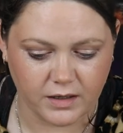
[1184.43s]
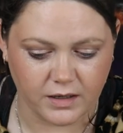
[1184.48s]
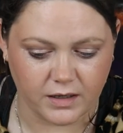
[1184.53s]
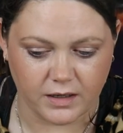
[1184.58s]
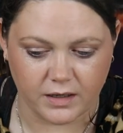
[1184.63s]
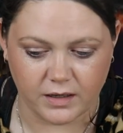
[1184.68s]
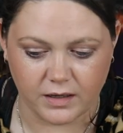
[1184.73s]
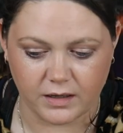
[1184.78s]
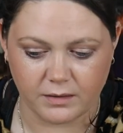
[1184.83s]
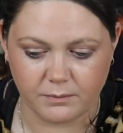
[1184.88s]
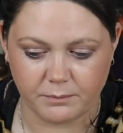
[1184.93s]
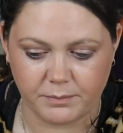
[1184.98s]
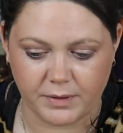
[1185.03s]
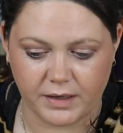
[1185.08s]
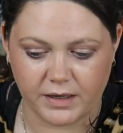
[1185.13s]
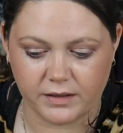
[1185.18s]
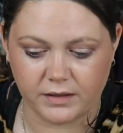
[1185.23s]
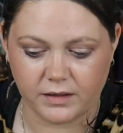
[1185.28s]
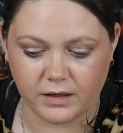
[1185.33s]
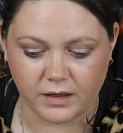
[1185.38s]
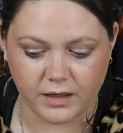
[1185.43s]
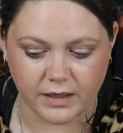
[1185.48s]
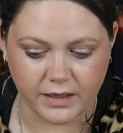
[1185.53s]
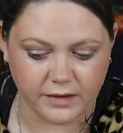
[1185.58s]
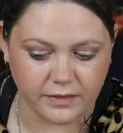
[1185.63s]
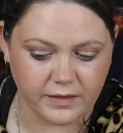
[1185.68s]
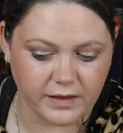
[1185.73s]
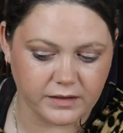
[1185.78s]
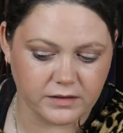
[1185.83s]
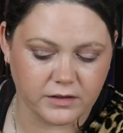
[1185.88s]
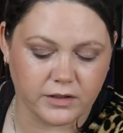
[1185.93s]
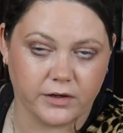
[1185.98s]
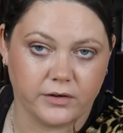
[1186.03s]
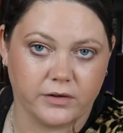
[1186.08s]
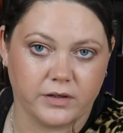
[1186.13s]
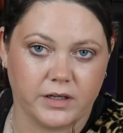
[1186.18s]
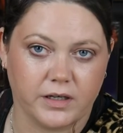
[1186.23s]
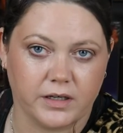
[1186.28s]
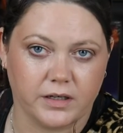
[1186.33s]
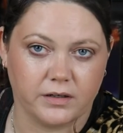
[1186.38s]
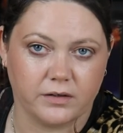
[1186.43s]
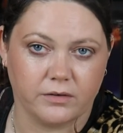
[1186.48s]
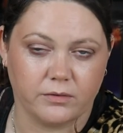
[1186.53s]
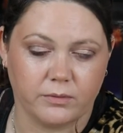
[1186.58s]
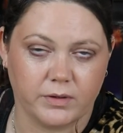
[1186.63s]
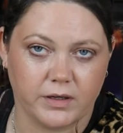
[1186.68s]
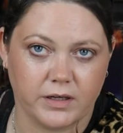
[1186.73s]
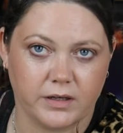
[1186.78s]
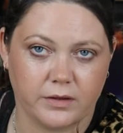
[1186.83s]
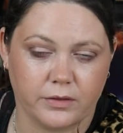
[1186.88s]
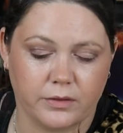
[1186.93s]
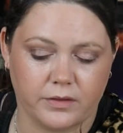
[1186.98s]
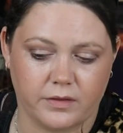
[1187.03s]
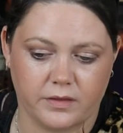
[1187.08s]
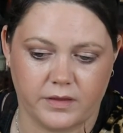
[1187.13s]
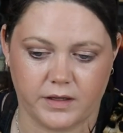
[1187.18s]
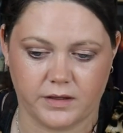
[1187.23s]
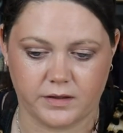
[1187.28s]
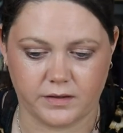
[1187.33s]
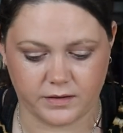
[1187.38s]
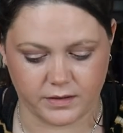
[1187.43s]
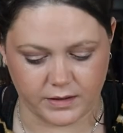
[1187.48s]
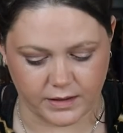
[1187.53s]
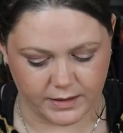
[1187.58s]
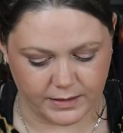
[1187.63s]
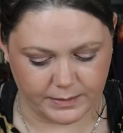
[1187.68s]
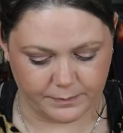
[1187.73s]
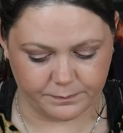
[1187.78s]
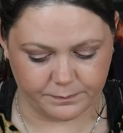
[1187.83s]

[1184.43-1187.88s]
But I then go in with this